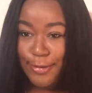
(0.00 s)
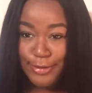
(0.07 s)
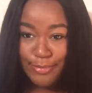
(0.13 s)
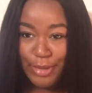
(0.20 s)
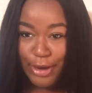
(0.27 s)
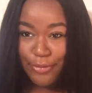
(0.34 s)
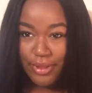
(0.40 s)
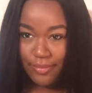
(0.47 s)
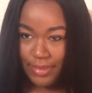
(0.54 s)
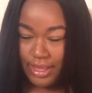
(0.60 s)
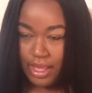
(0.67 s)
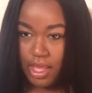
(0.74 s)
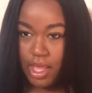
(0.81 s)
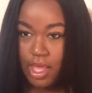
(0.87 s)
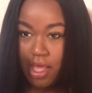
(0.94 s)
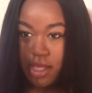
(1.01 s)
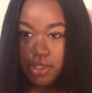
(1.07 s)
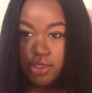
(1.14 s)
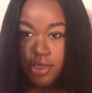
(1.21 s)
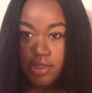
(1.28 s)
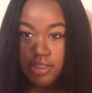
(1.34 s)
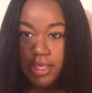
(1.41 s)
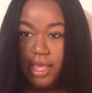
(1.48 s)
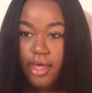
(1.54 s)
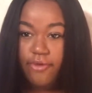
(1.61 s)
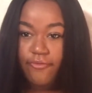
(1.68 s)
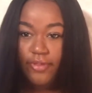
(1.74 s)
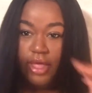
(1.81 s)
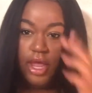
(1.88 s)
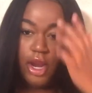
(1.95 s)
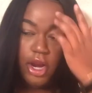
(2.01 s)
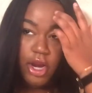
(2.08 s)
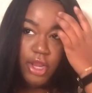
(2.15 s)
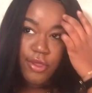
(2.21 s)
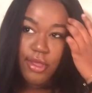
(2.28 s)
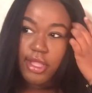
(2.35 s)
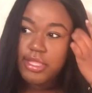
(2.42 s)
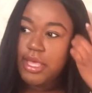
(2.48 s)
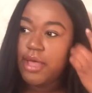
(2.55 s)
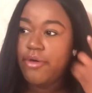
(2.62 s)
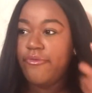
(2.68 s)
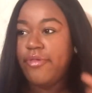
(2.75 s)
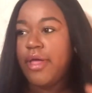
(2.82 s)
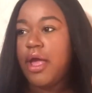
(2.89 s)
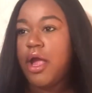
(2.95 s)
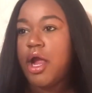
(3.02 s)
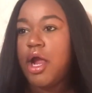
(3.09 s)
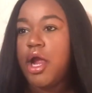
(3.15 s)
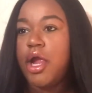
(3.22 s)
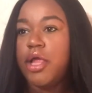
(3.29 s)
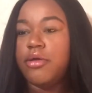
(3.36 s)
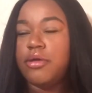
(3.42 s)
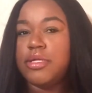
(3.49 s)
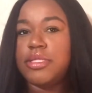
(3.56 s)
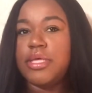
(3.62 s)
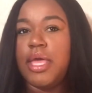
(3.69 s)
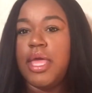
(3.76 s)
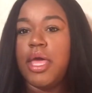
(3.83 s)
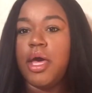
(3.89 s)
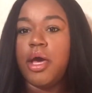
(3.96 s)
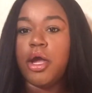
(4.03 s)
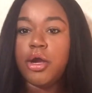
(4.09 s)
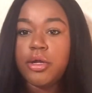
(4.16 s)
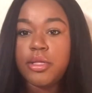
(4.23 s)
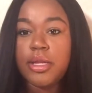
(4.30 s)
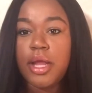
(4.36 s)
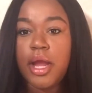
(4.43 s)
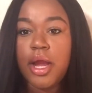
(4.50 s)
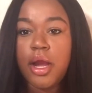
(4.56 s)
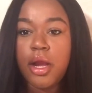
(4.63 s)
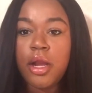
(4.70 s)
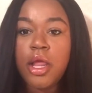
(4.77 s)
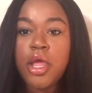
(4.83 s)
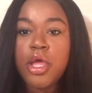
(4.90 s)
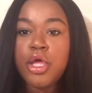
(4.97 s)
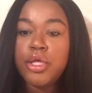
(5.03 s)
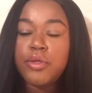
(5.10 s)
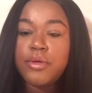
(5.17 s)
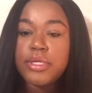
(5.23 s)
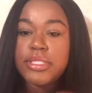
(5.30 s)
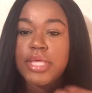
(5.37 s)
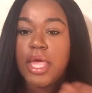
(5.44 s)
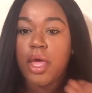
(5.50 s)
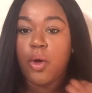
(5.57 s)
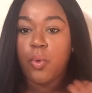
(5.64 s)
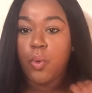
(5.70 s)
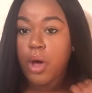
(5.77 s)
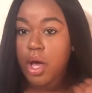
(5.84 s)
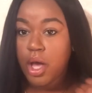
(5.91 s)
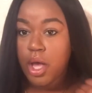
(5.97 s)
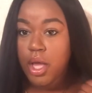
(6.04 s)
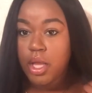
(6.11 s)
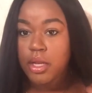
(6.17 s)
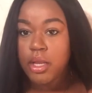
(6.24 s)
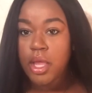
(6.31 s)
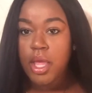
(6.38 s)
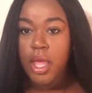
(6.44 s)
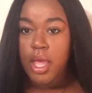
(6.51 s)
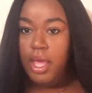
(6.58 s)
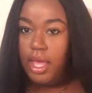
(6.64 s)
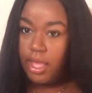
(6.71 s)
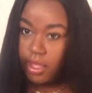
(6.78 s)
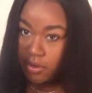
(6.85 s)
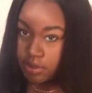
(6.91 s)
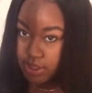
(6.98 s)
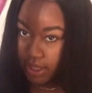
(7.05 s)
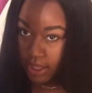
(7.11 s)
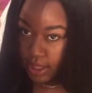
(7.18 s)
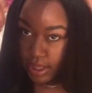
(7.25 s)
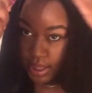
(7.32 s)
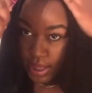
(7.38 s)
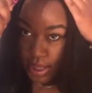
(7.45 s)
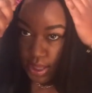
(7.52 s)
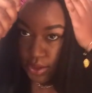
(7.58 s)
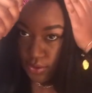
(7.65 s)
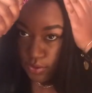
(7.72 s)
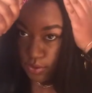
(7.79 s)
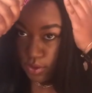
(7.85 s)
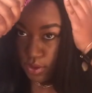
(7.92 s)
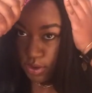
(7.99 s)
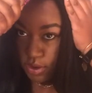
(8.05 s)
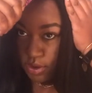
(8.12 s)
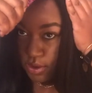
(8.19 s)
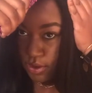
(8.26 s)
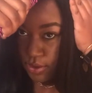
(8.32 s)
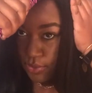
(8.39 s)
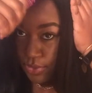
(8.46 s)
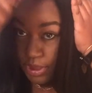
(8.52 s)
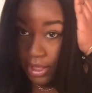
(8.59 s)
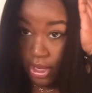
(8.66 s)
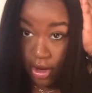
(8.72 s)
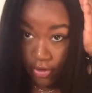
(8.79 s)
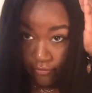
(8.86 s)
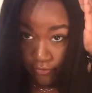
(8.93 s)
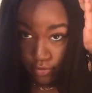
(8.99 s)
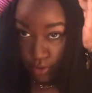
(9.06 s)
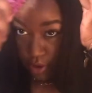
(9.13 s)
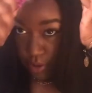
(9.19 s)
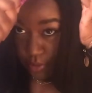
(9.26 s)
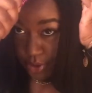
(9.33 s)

bear with me. So you take a flat iron, you can take a flat iron, you can take a curling iron, you can take a wand, and you take it and you be careful, don't